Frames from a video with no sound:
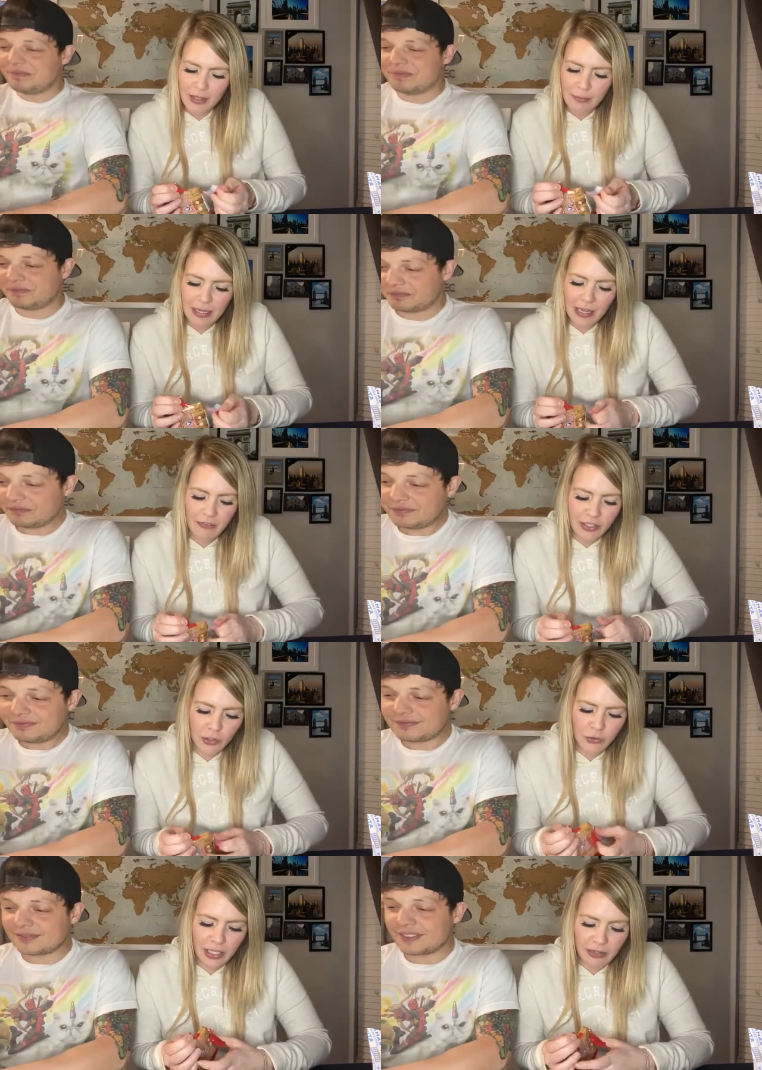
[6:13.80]
Speaker 1: the beloved
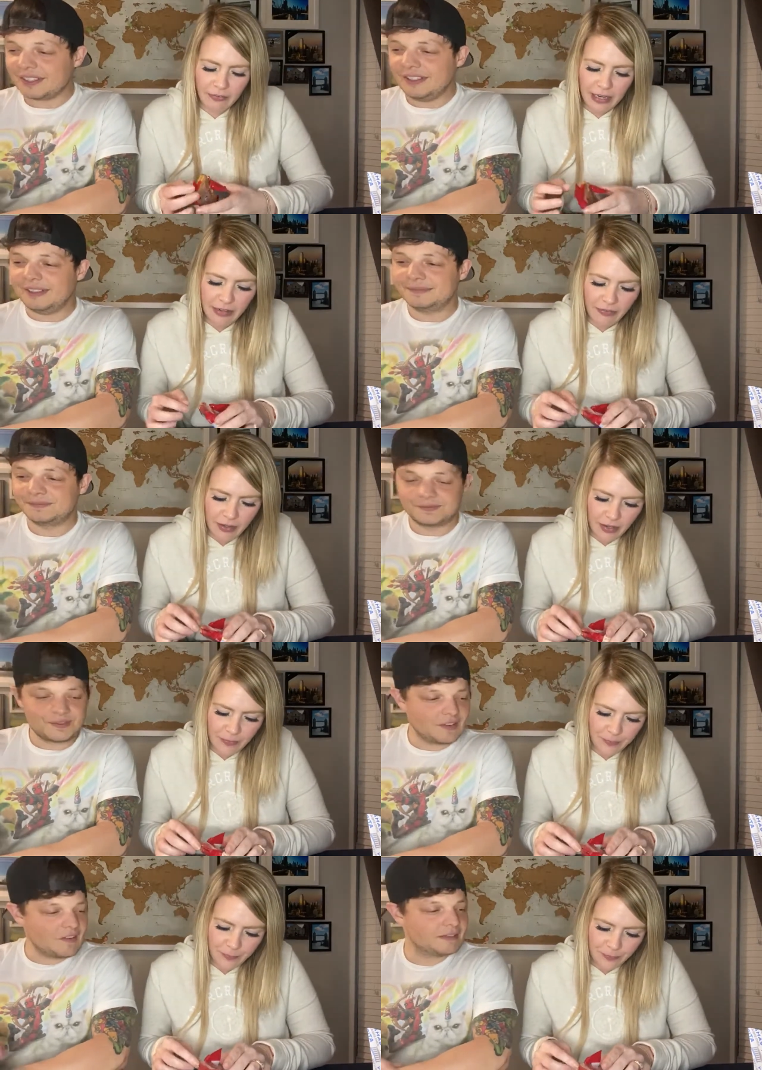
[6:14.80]
Greek flavour.
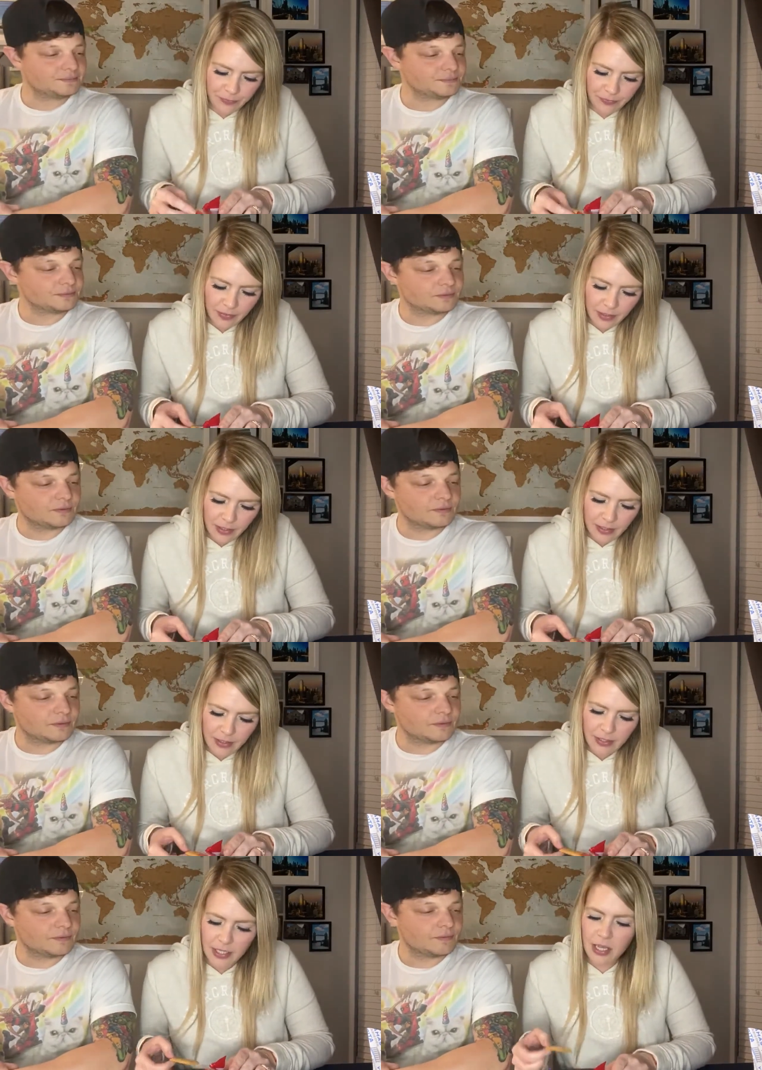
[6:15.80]

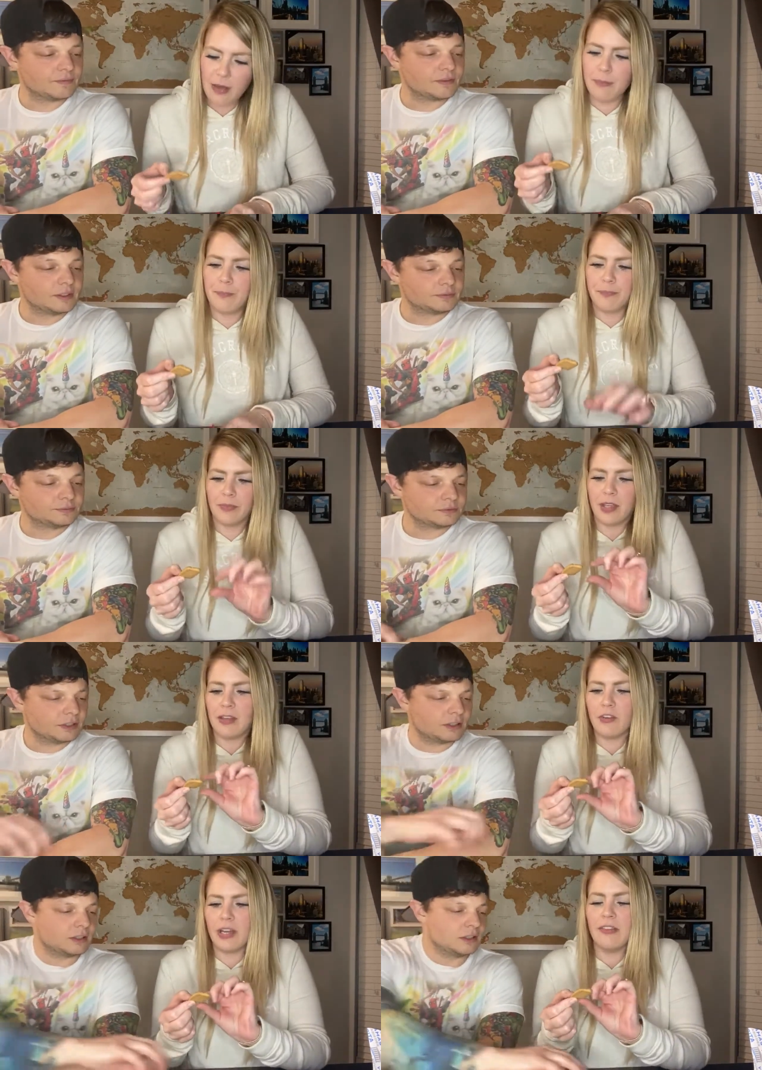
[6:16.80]
They come,
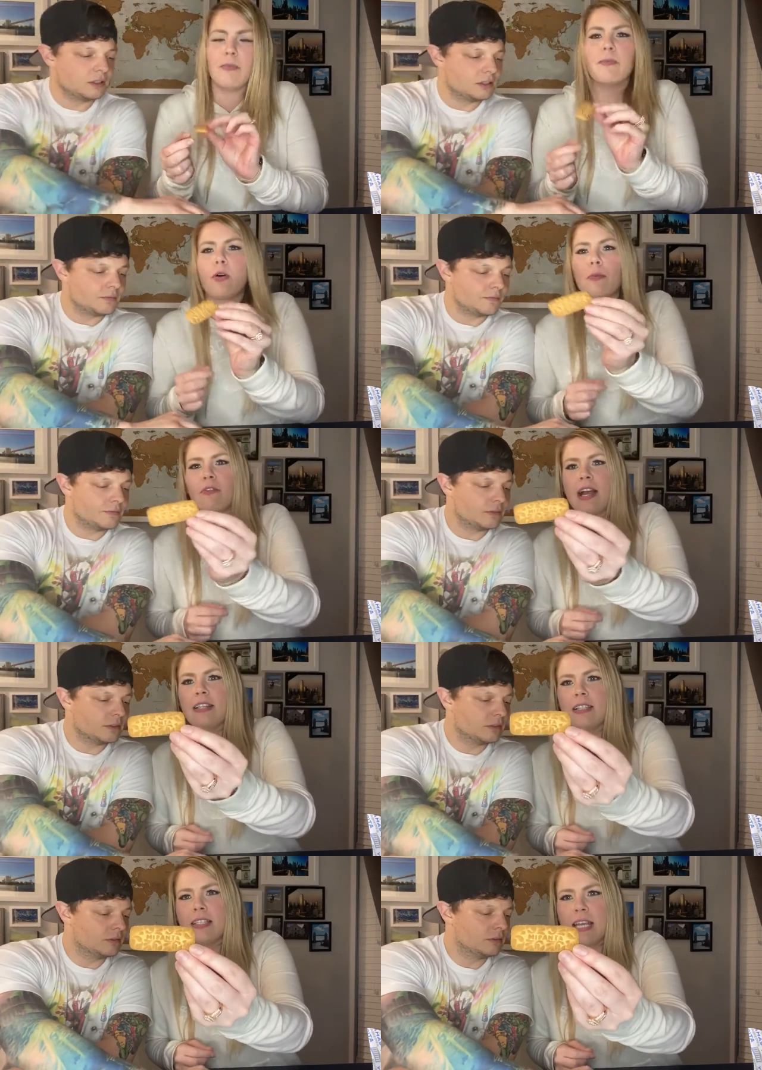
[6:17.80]
they've got even got
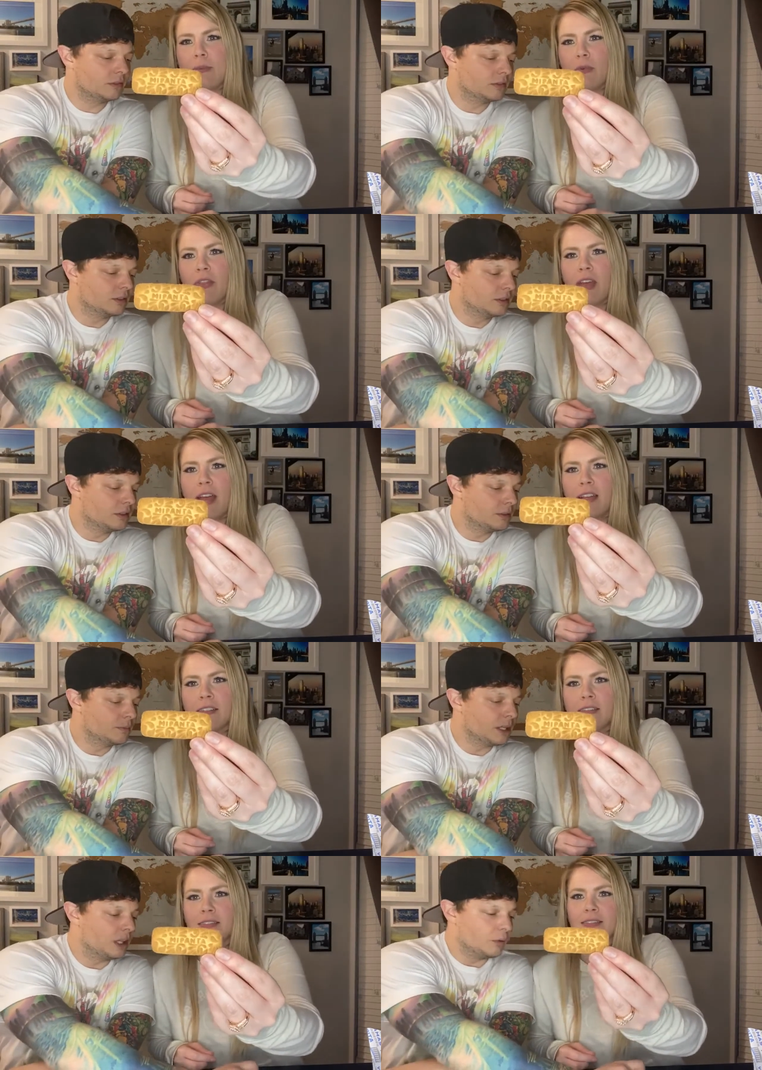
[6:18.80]
Miranda's name on there.
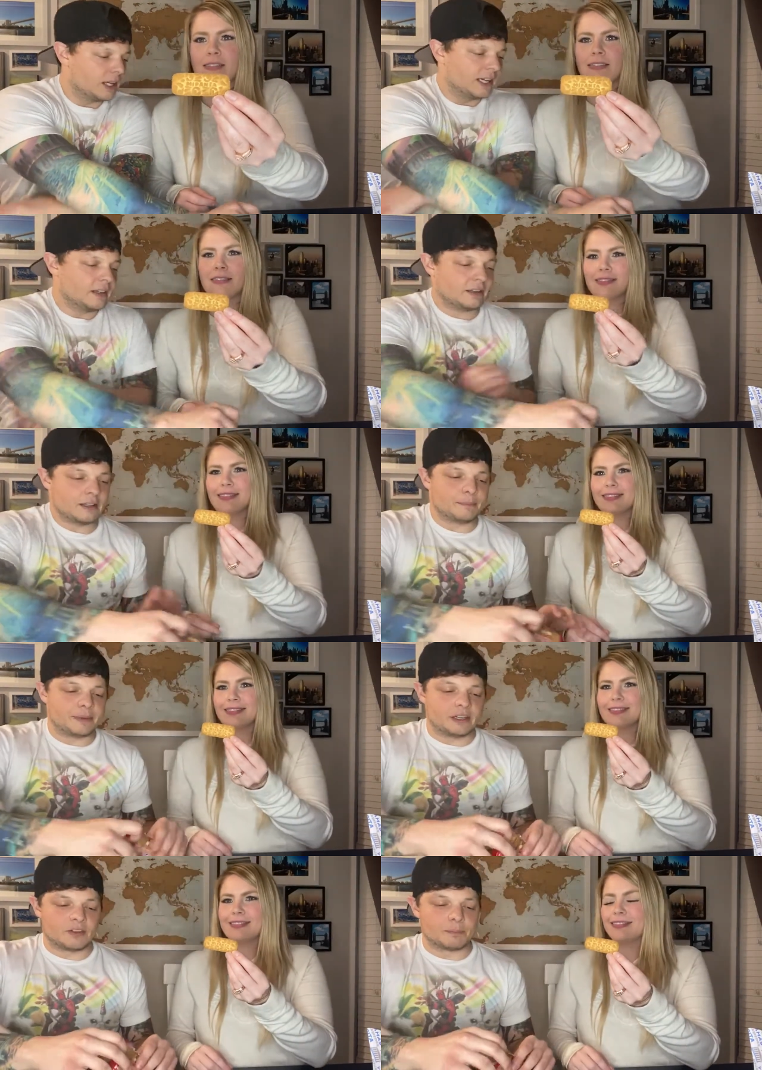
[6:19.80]
Speaker 2: By the way, a
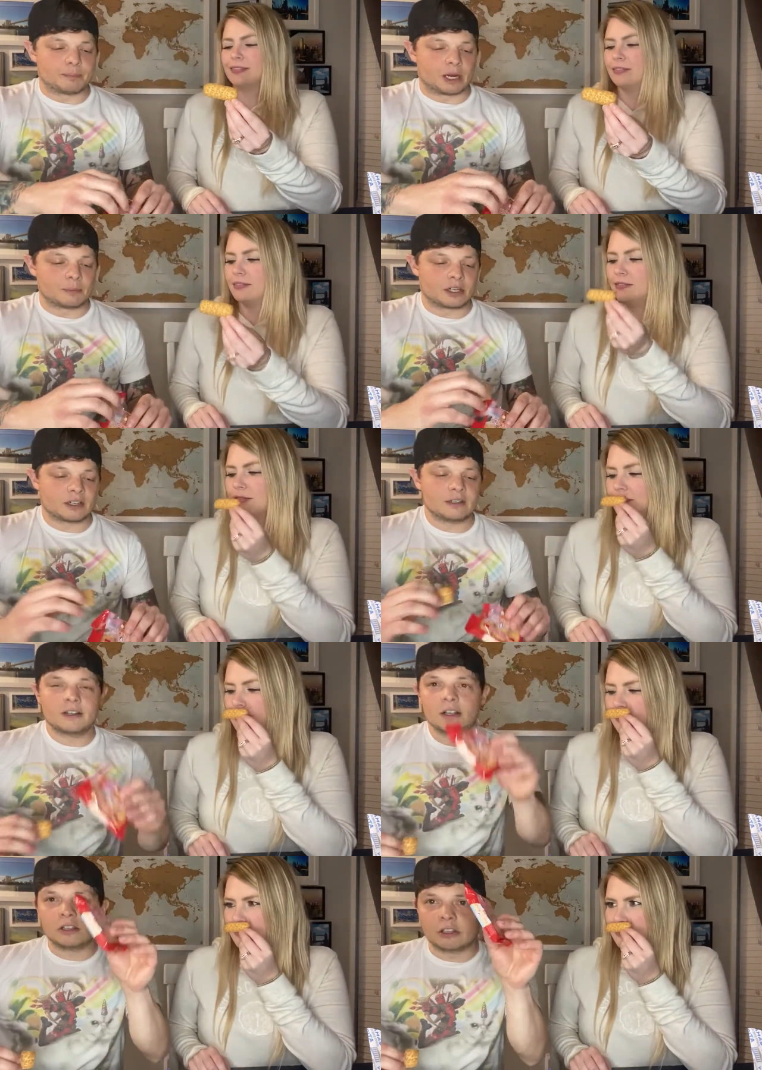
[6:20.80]
bit of a bummer.
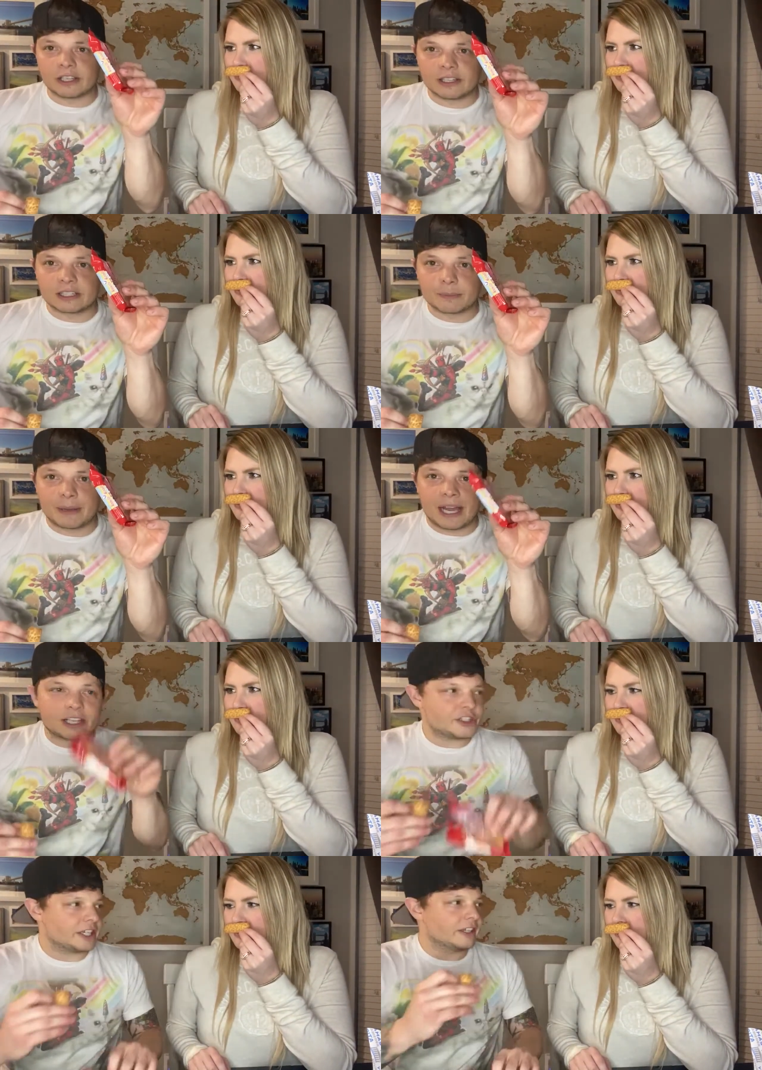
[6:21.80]
Looking at the
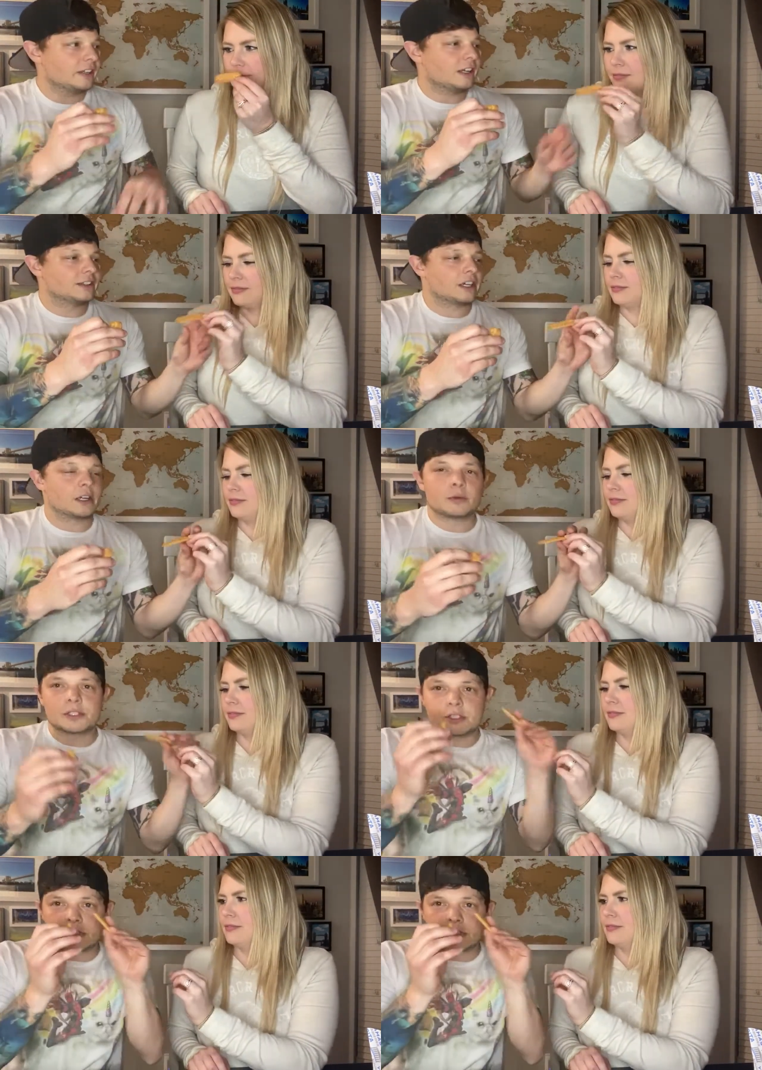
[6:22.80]
packaging, I thought it was